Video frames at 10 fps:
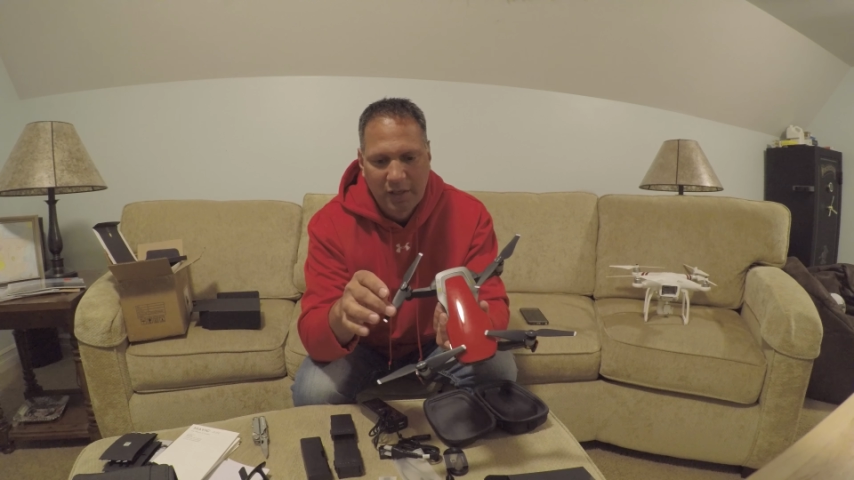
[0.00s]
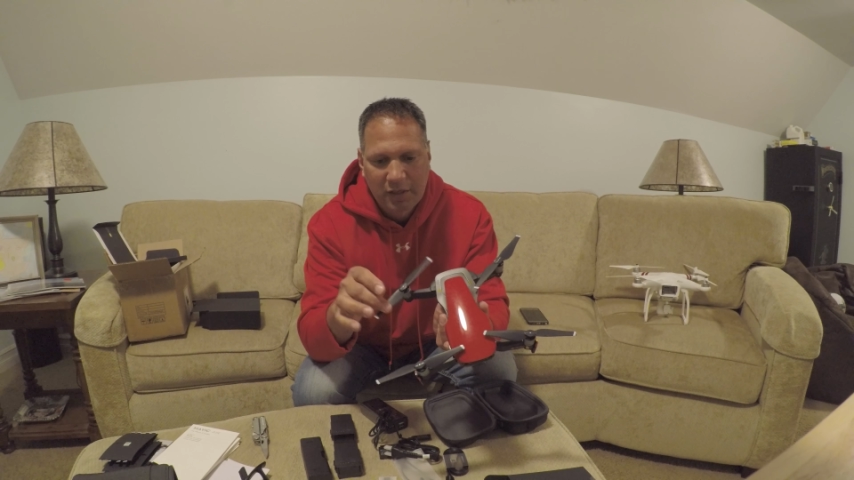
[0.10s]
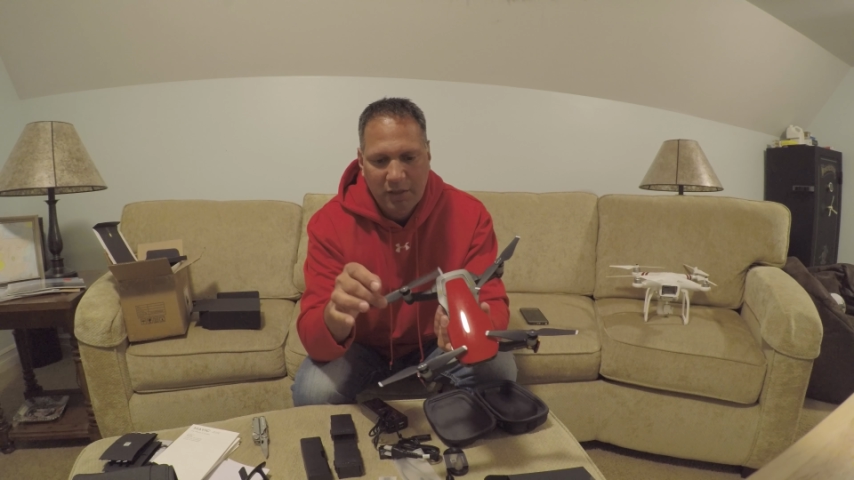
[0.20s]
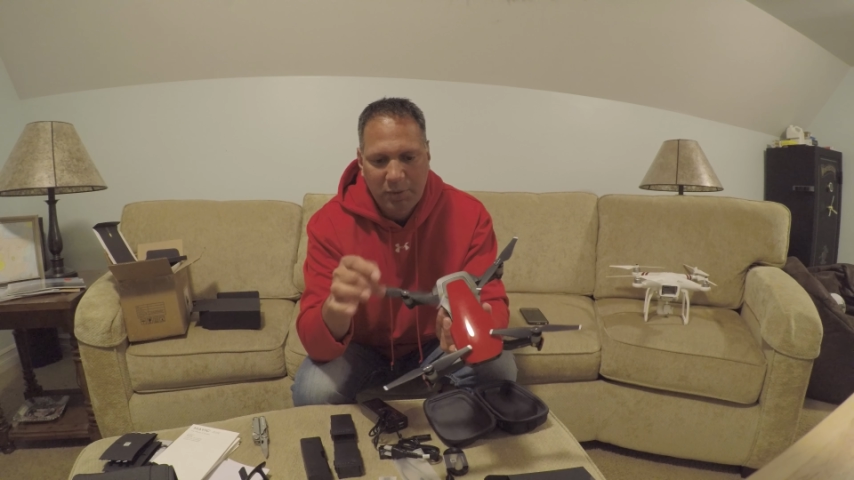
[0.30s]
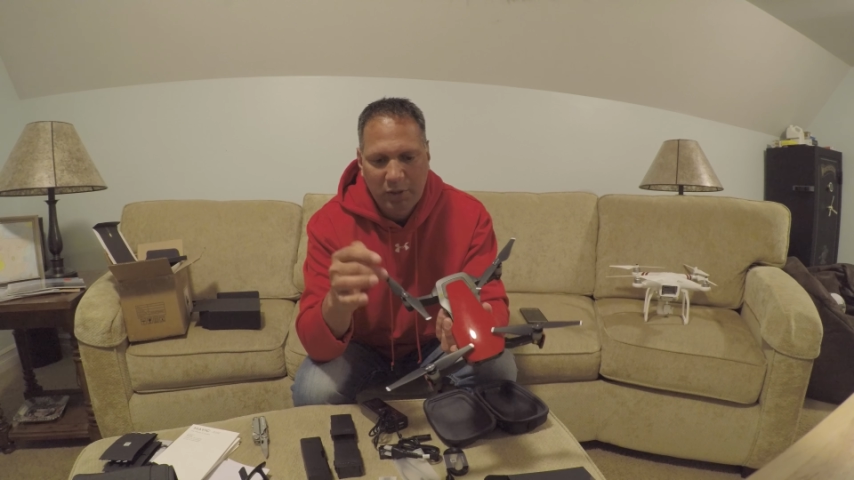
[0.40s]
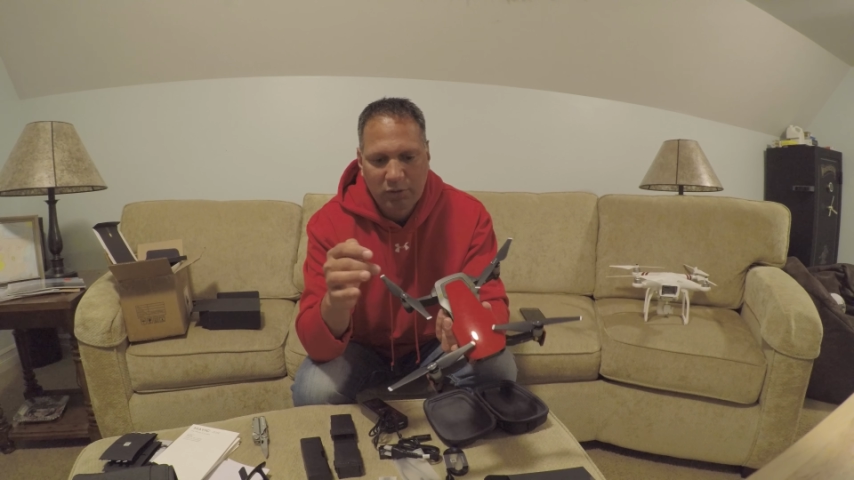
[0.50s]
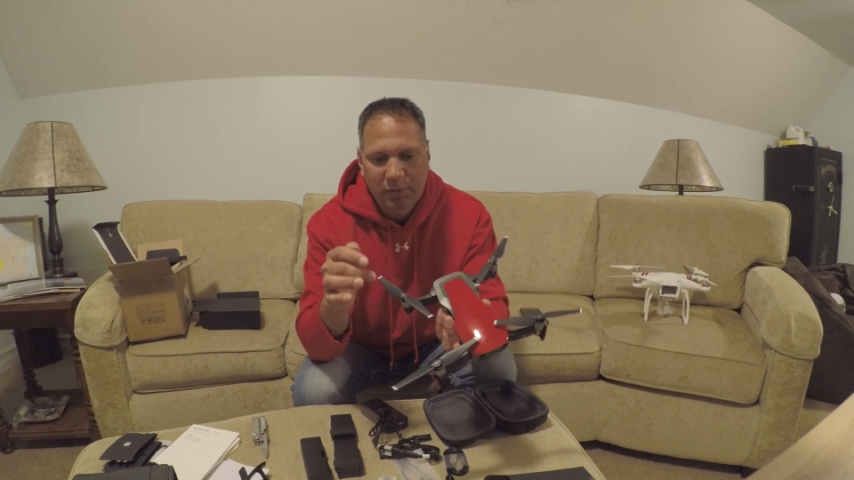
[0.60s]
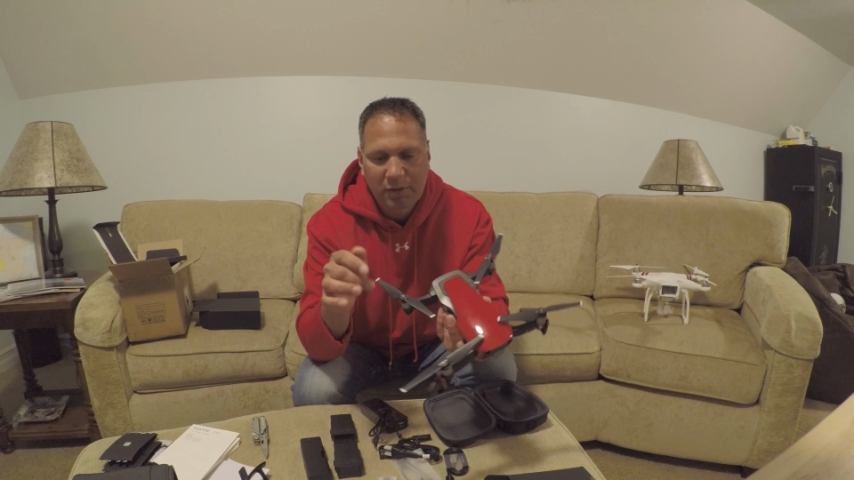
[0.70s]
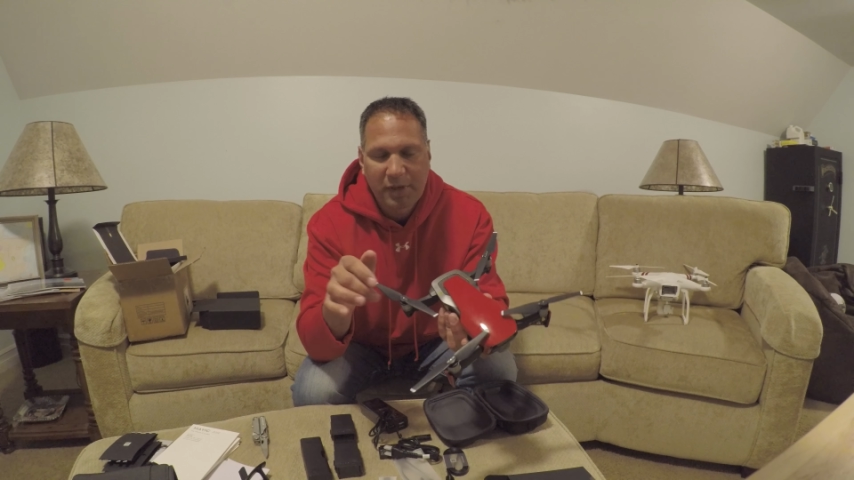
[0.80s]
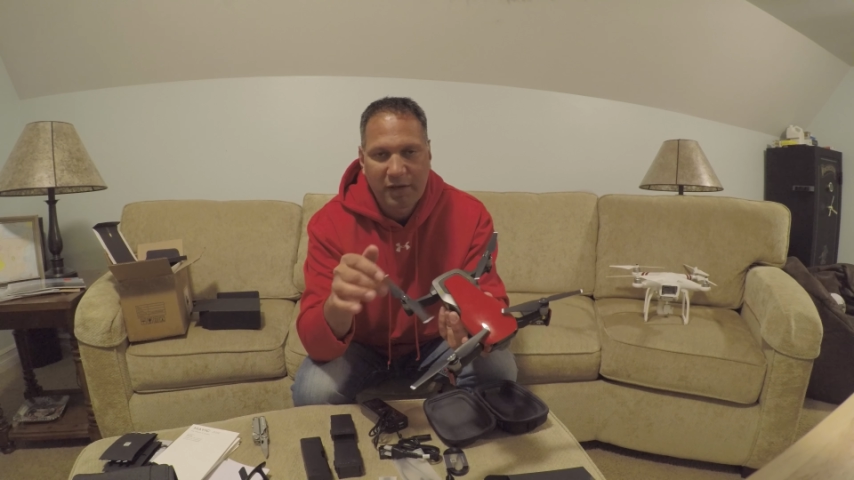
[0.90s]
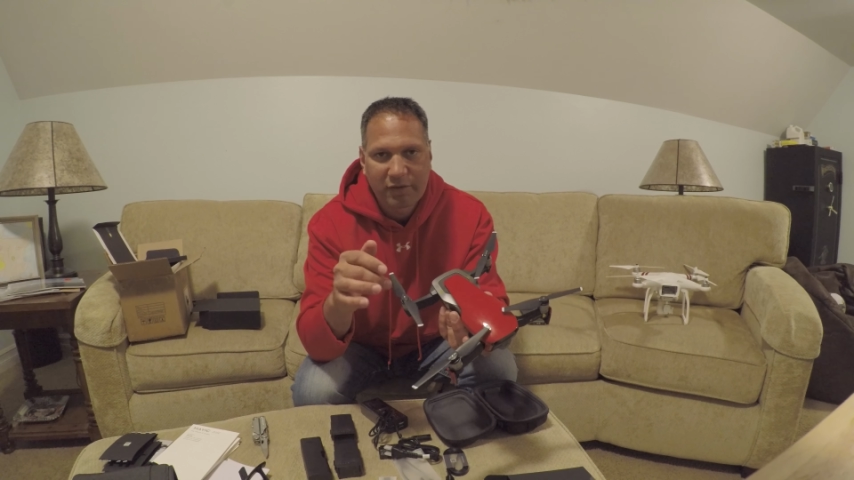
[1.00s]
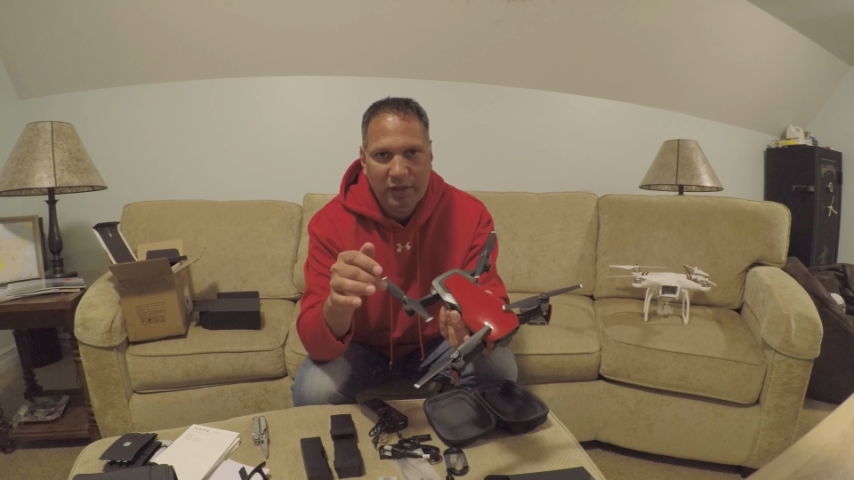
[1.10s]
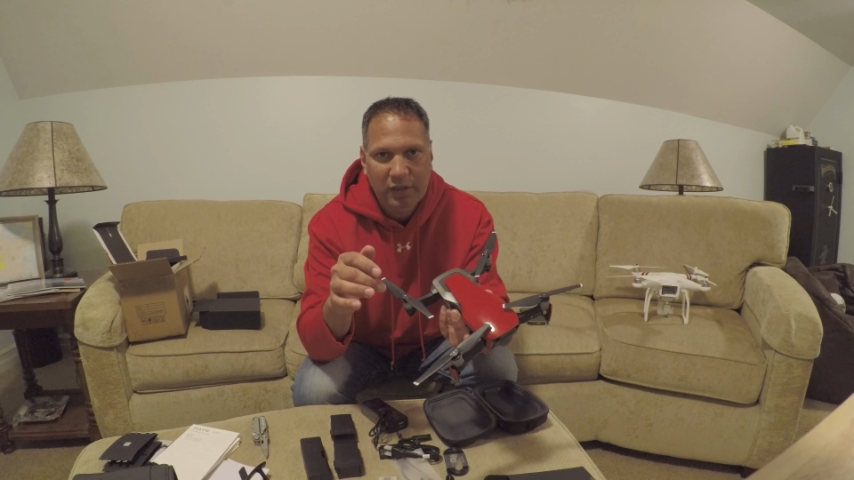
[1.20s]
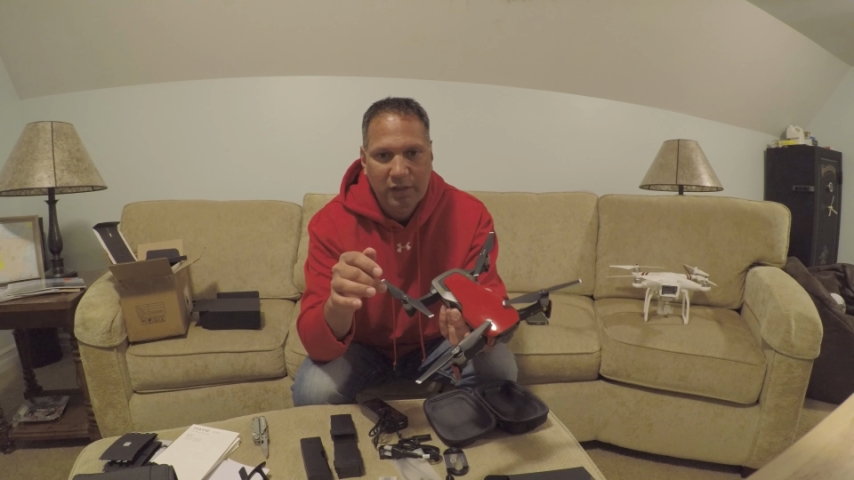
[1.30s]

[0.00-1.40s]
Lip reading: comparable to the Mavic,